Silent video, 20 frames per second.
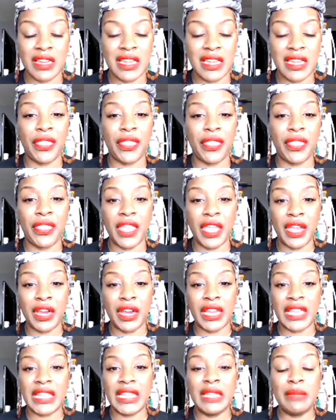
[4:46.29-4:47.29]
Now
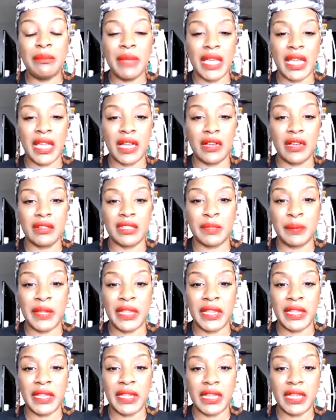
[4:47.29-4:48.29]
their emails,
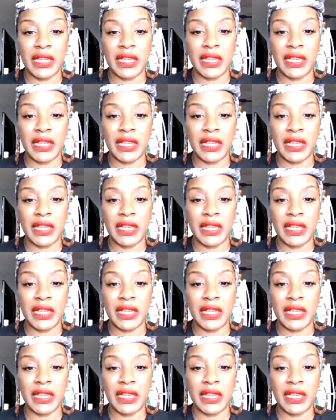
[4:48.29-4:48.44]
because